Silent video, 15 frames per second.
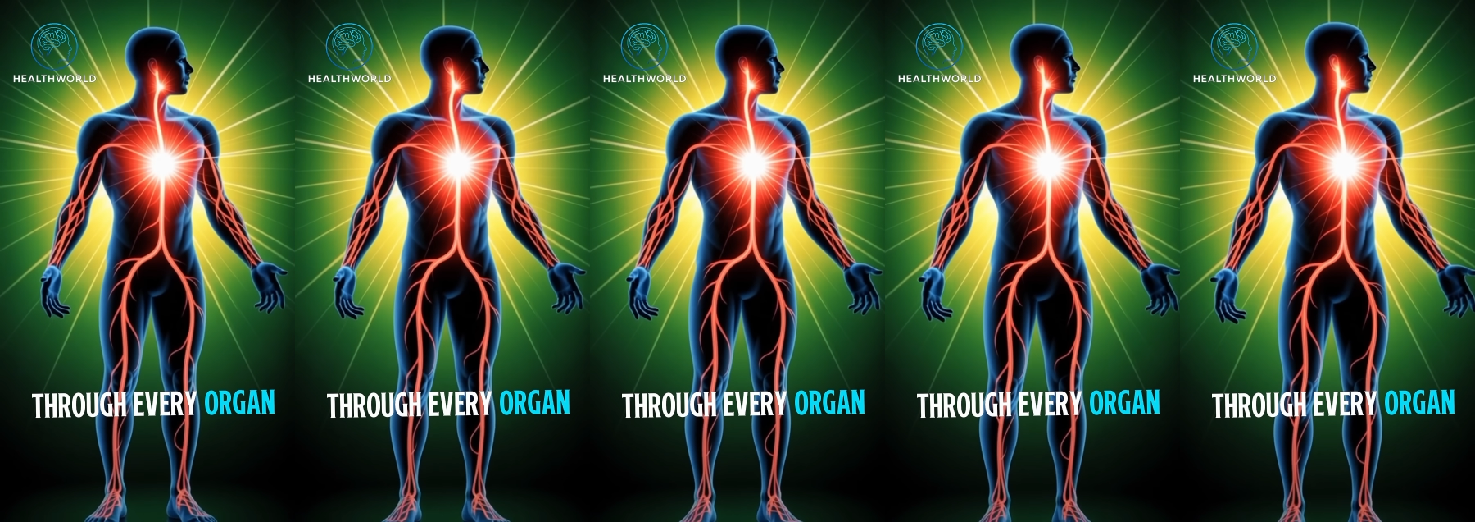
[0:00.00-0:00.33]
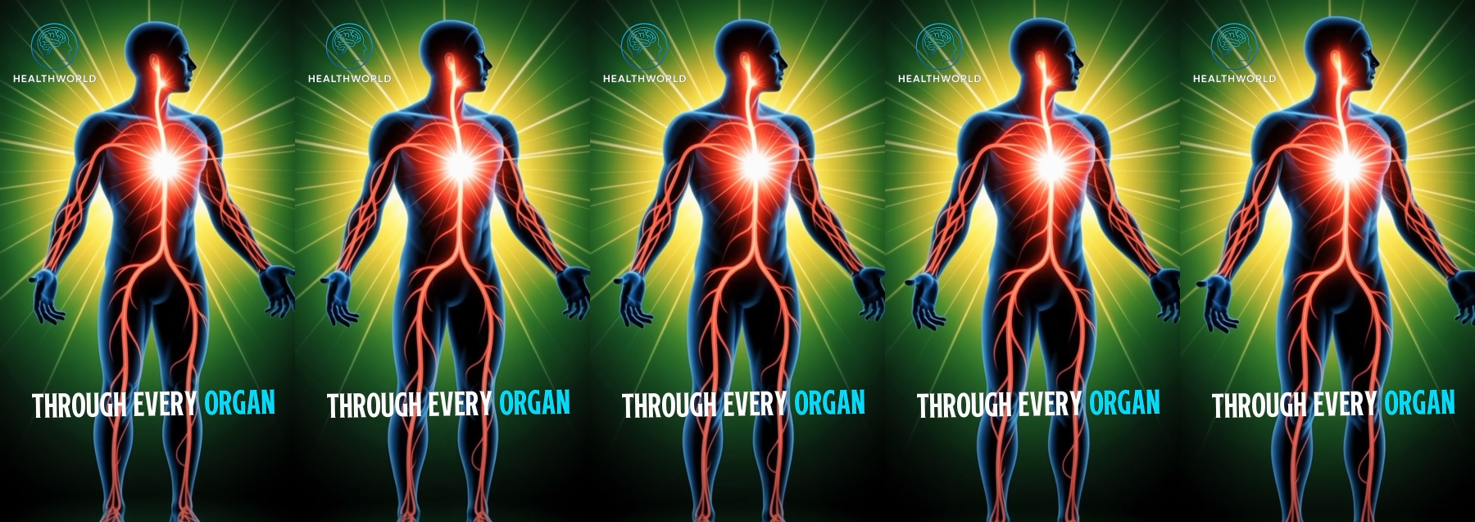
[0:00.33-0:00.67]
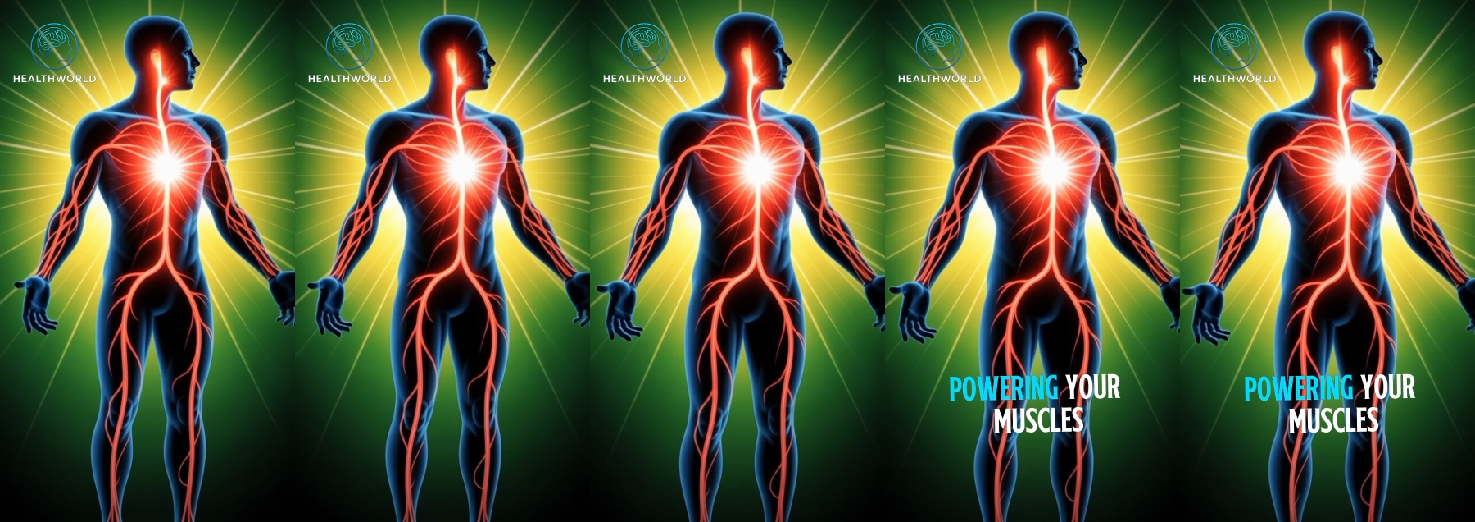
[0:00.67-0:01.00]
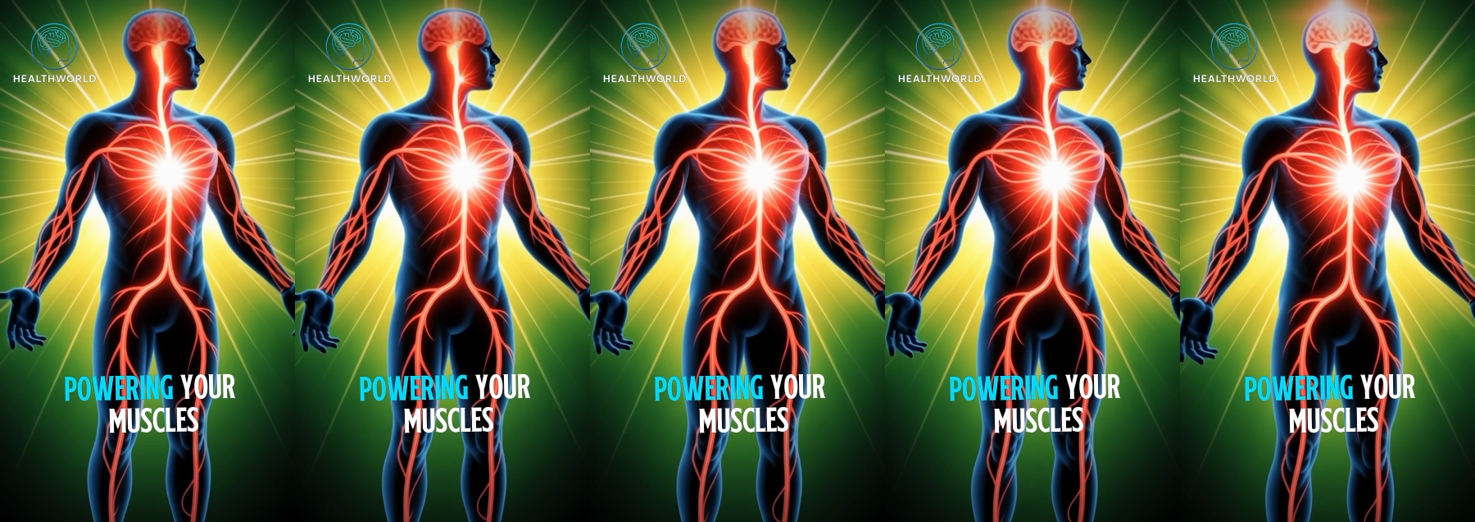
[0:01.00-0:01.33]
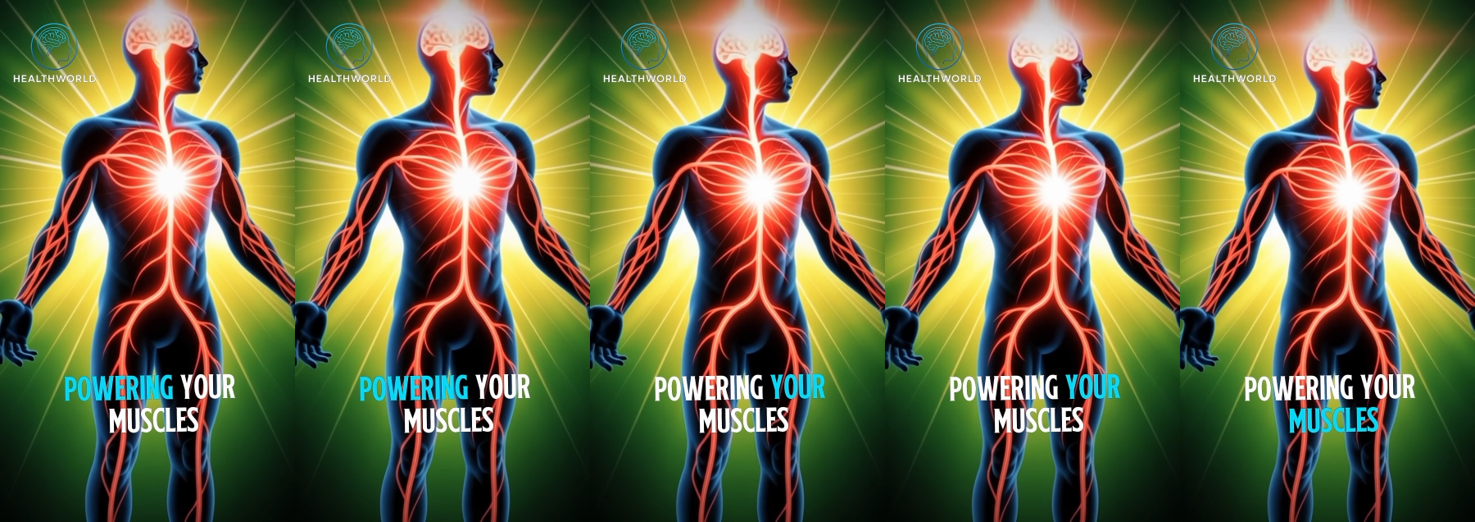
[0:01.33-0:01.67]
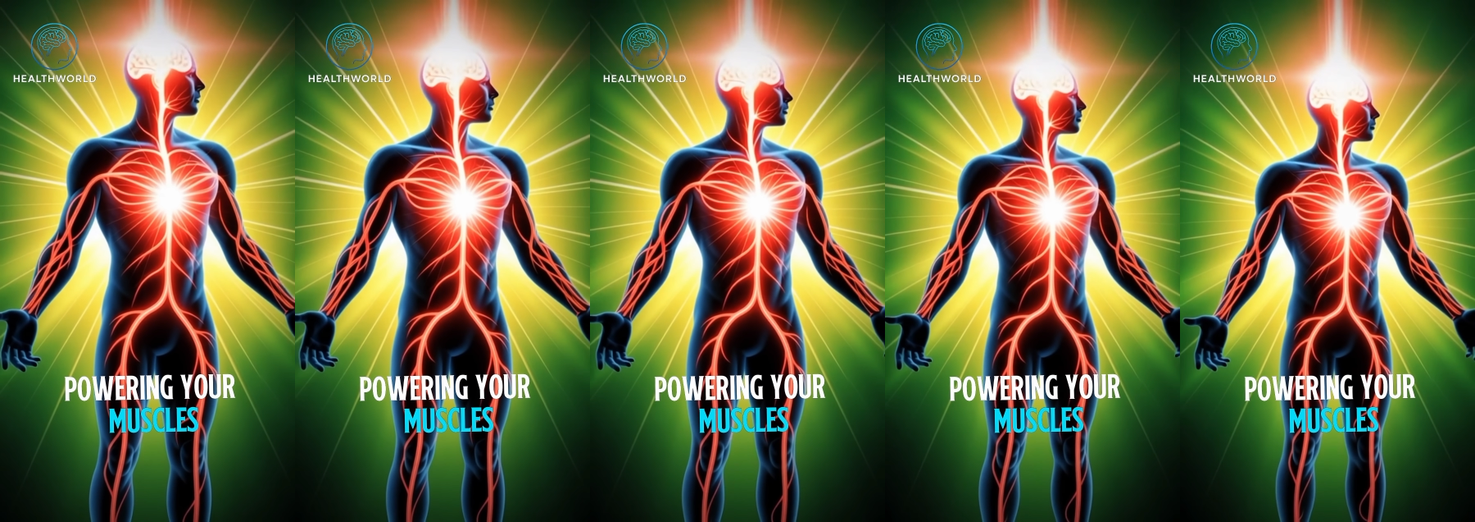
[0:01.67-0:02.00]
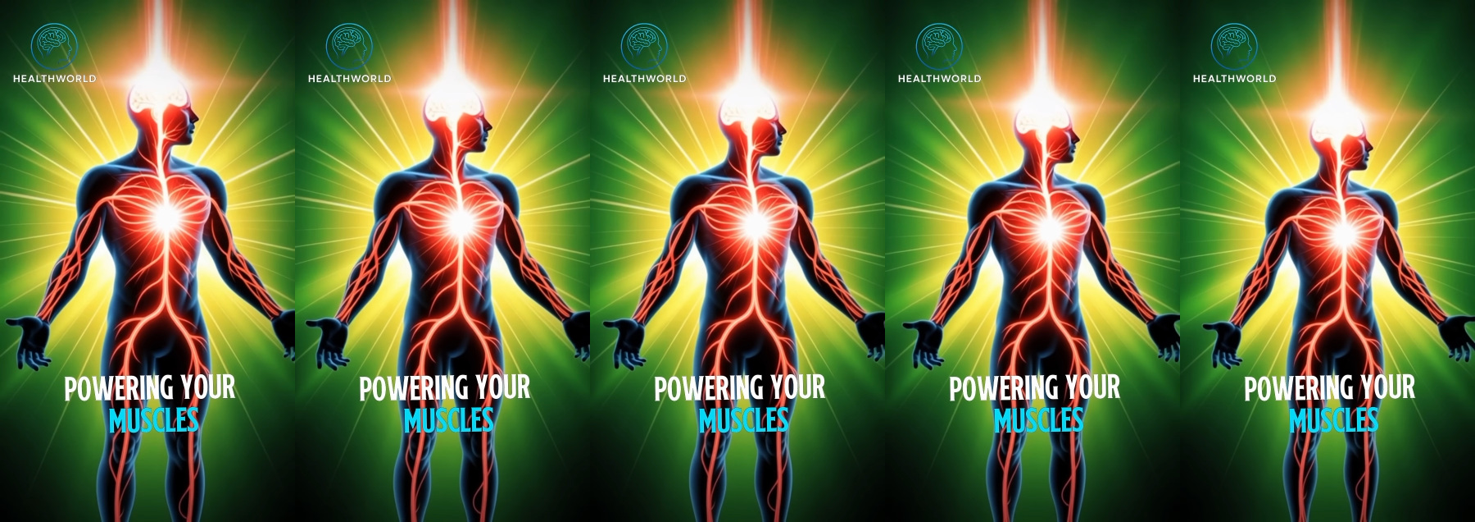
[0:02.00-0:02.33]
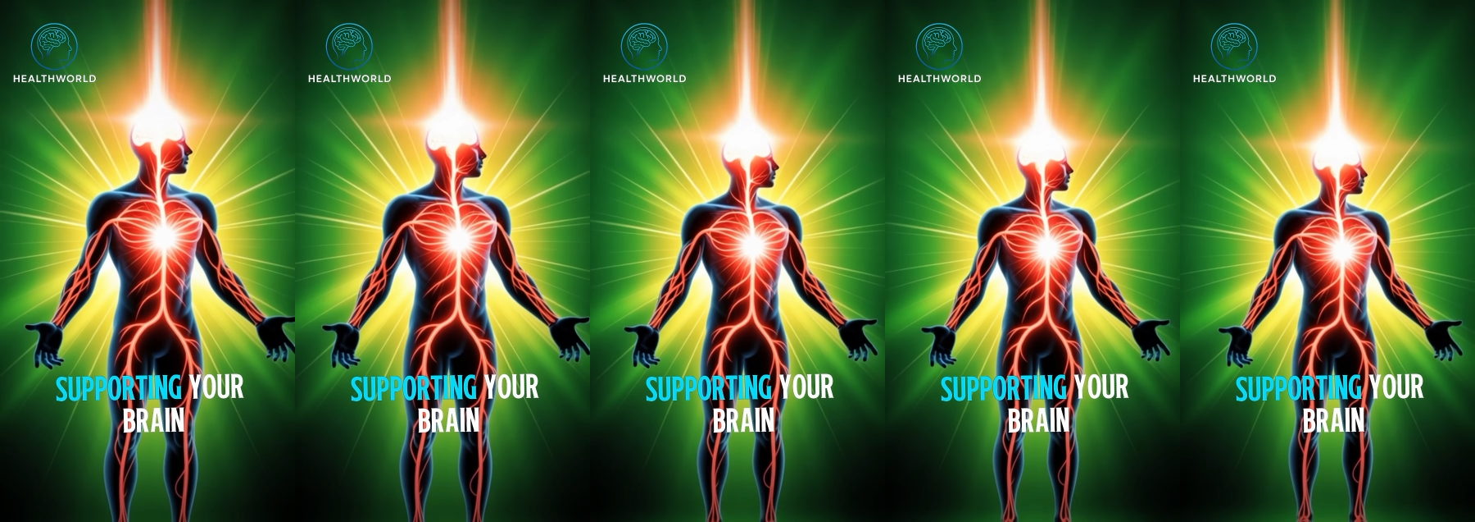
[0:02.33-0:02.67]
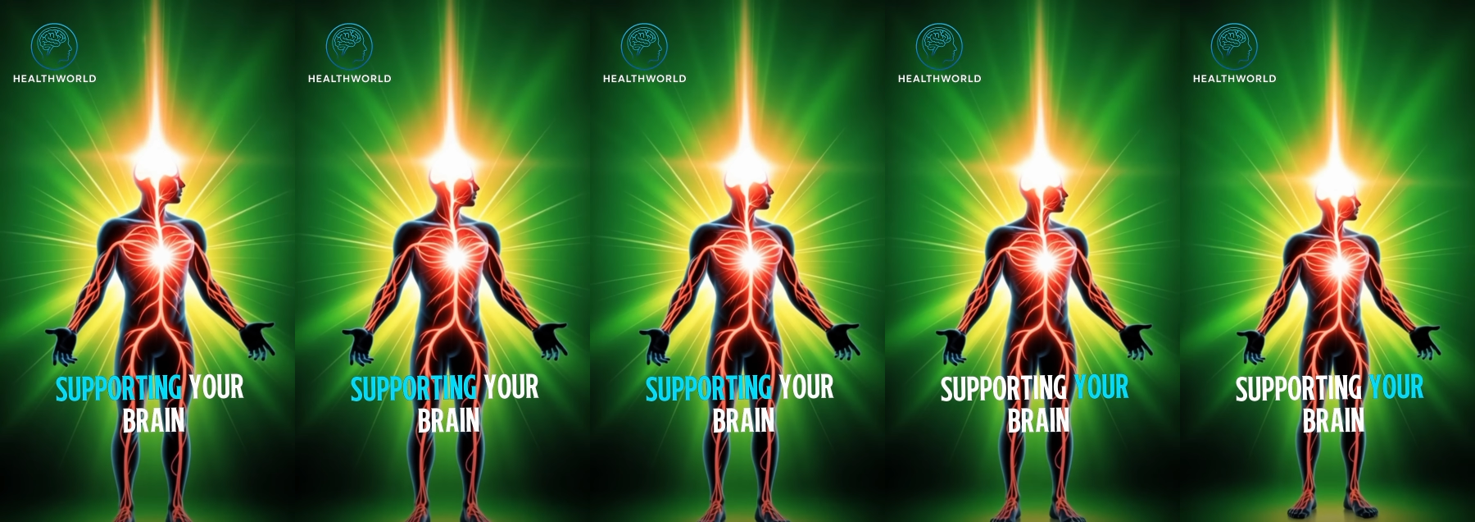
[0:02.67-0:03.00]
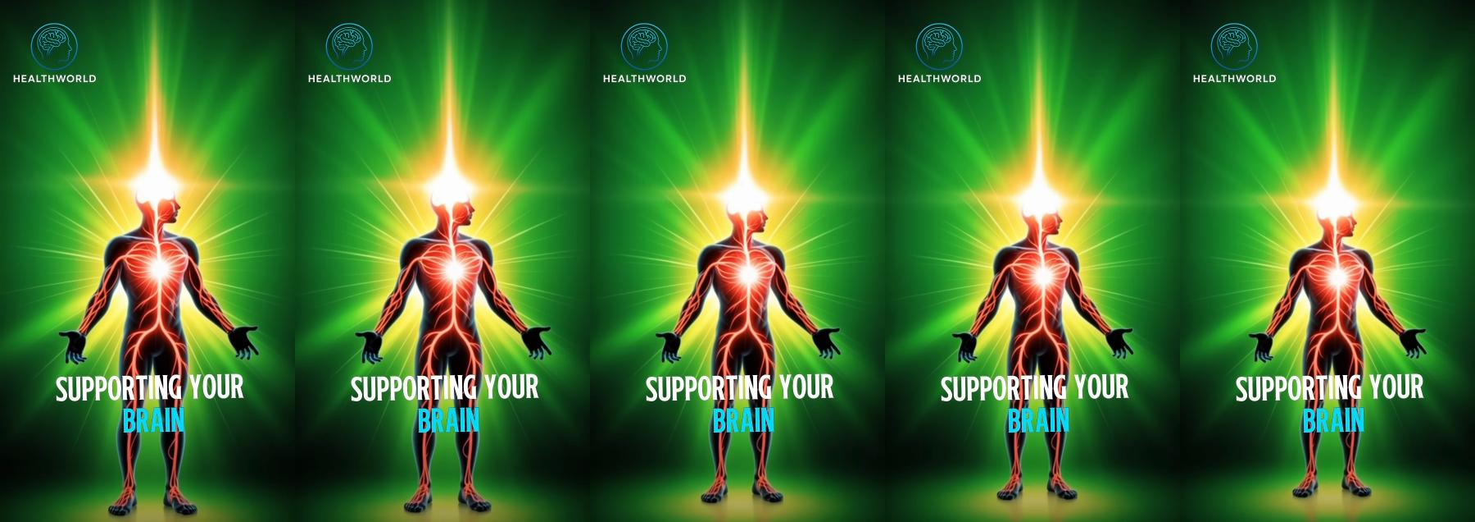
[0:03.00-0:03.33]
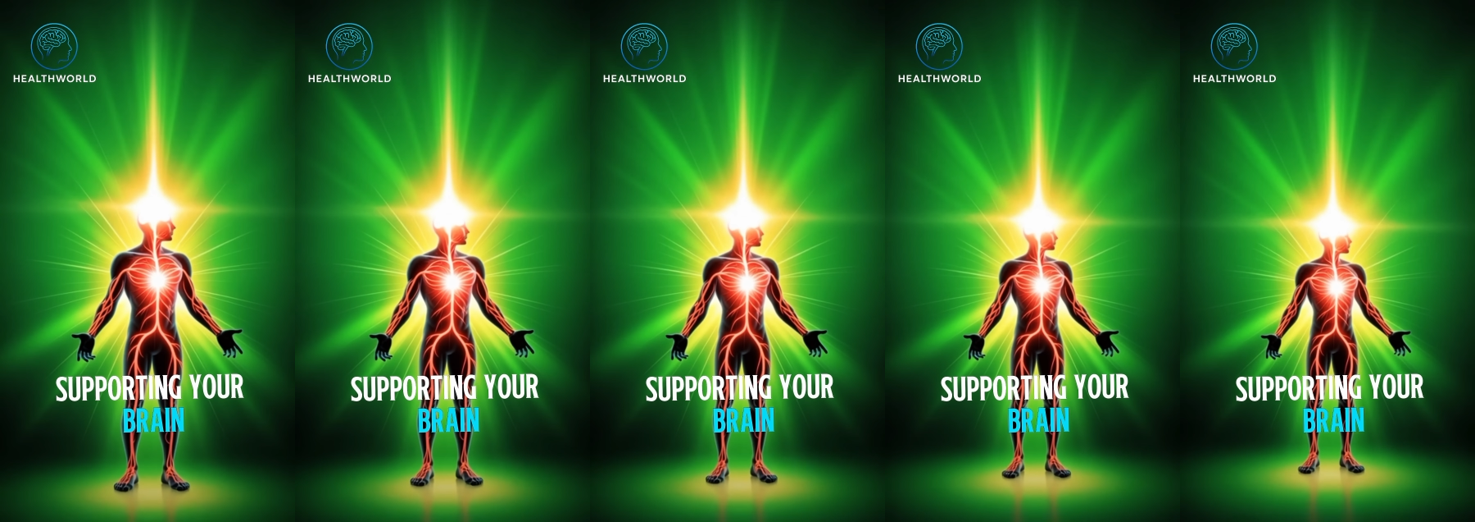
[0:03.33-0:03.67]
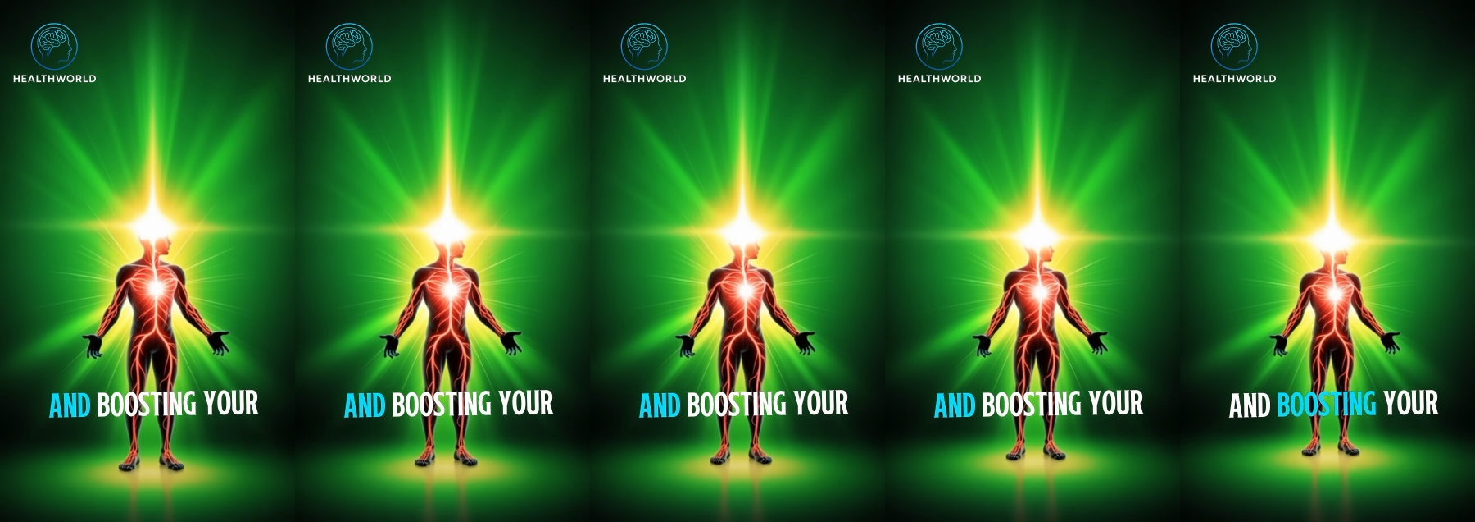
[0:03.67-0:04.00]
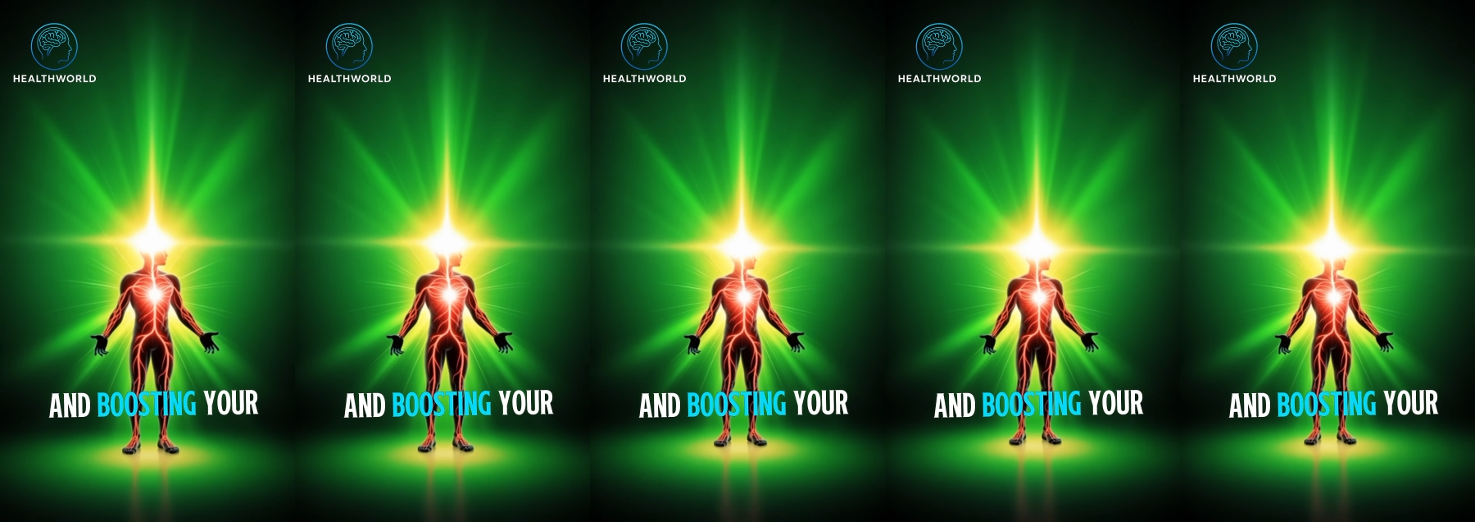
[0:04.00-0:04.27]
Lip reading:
Nobody's mouth can be seen.